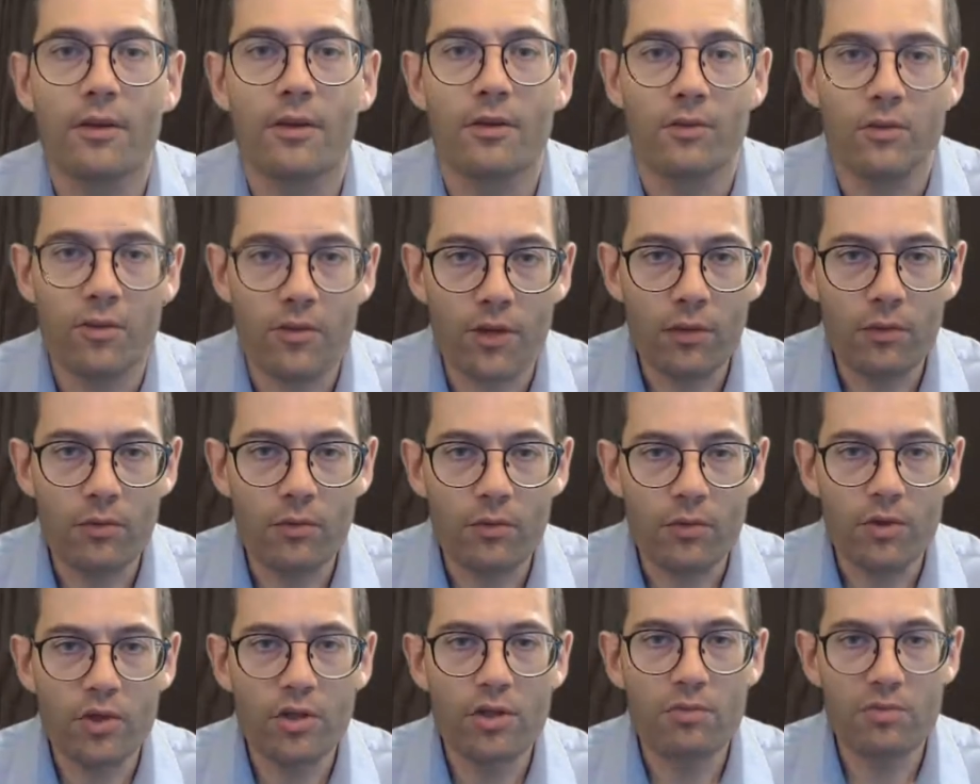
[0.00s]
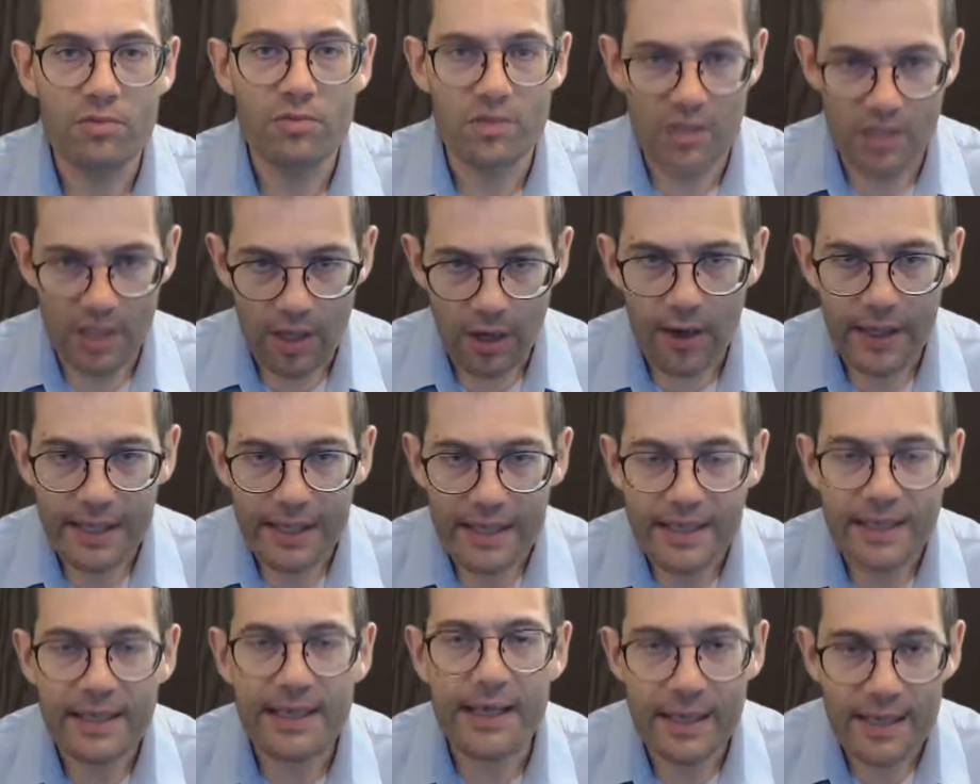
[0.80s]
Don't use
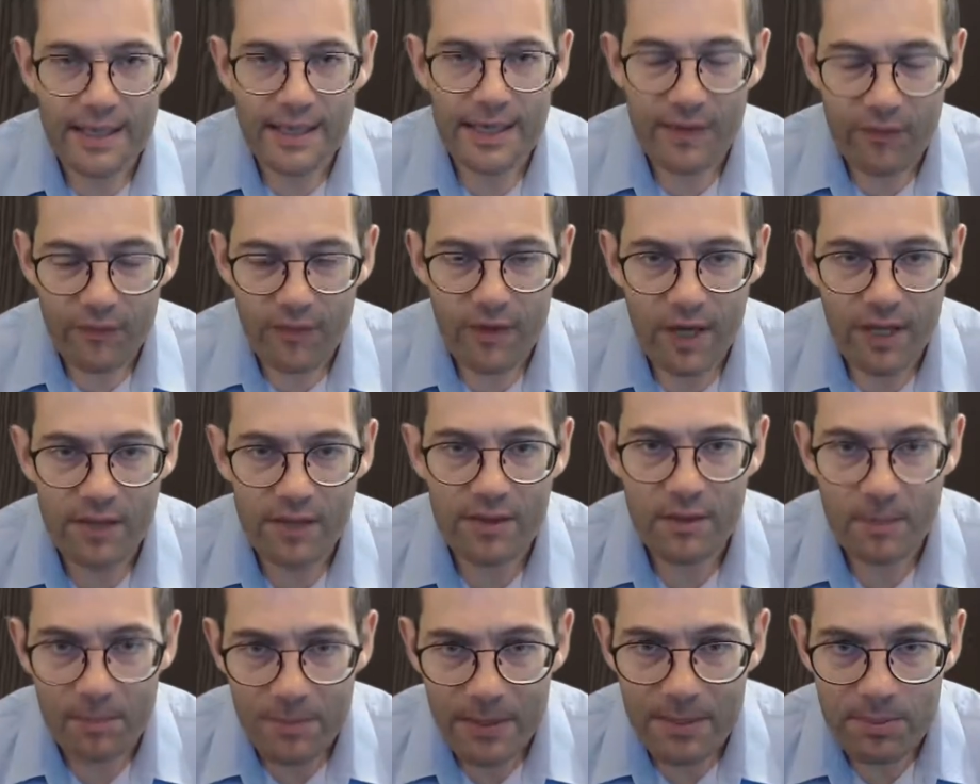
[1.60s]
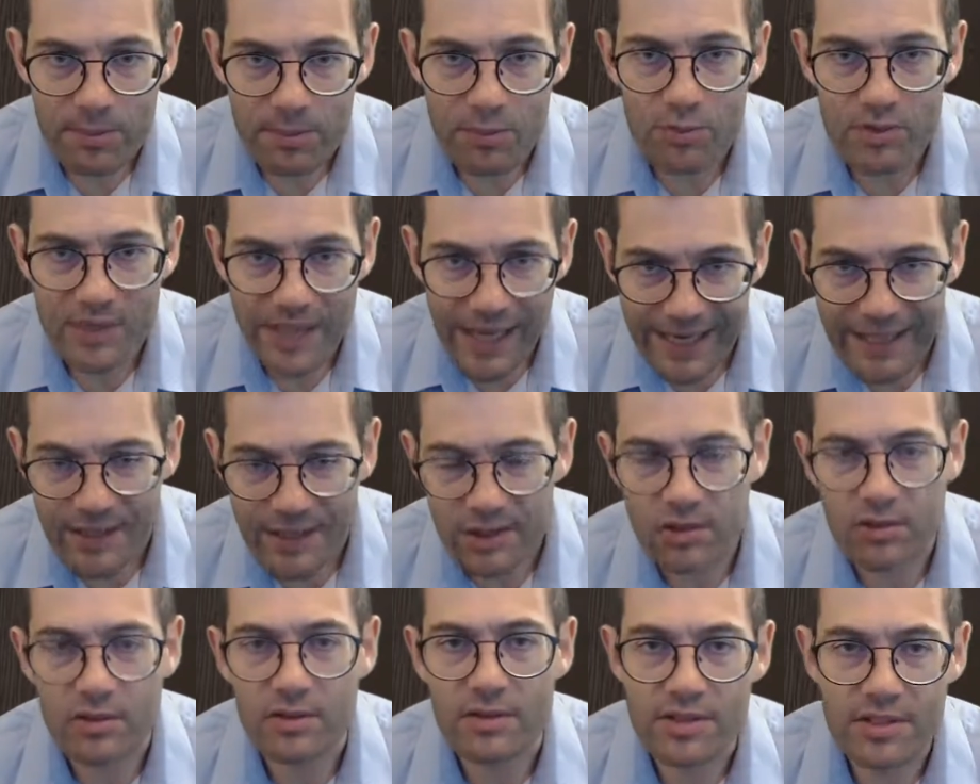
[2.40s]
kindly for other people's
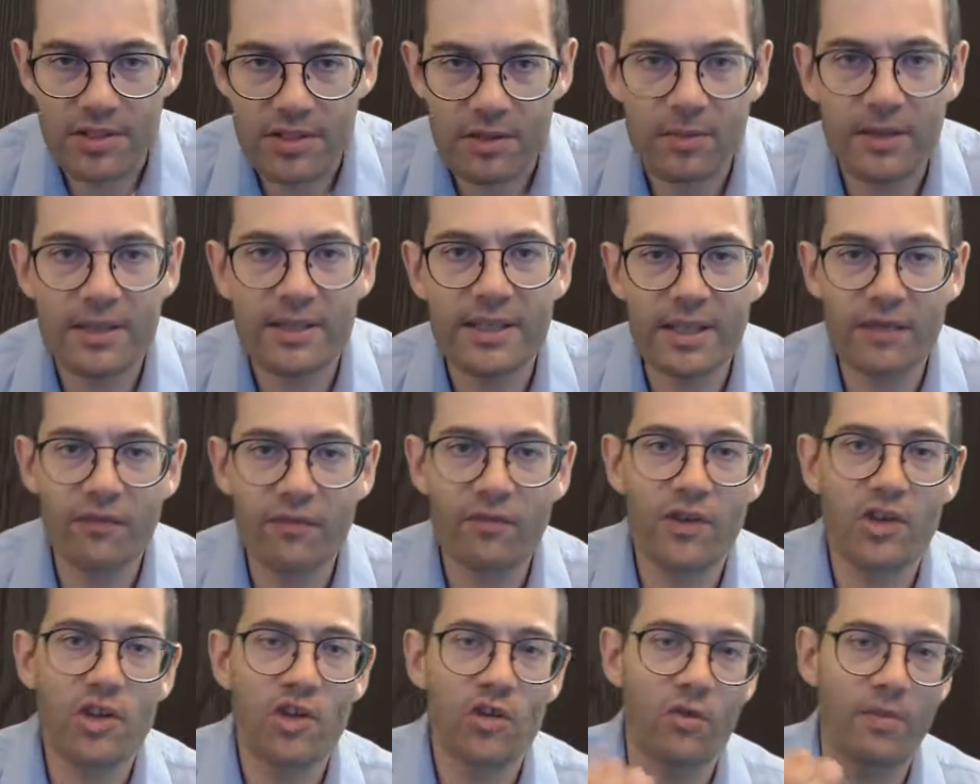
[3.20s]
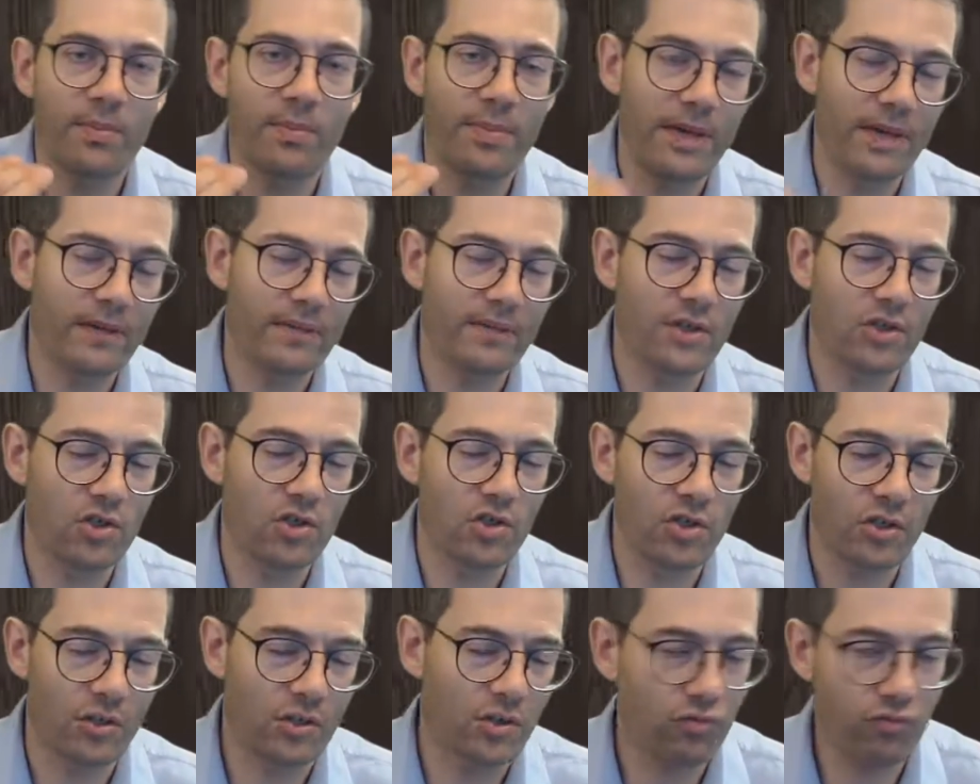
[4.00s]
actions. So I did a video about this
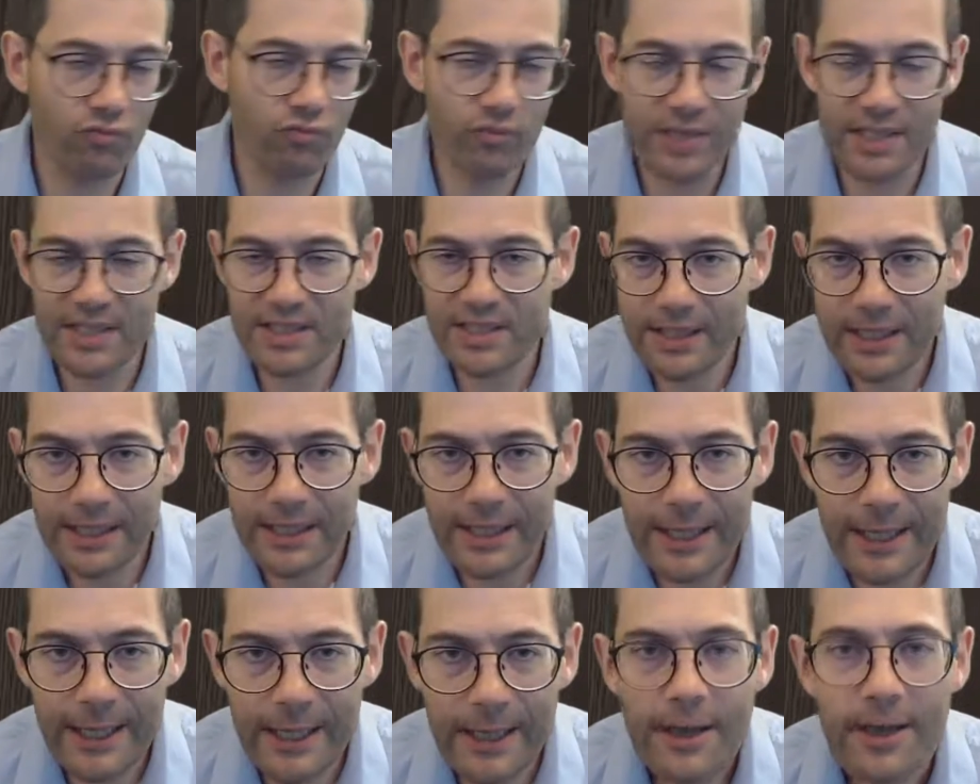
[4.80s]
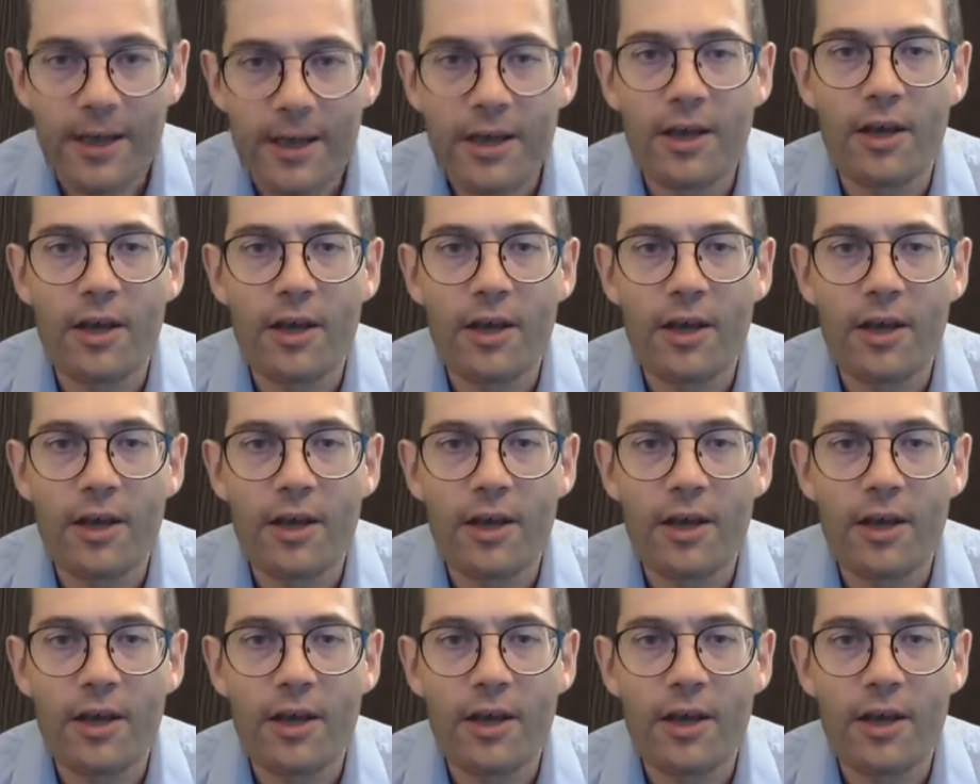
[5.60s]
just recently.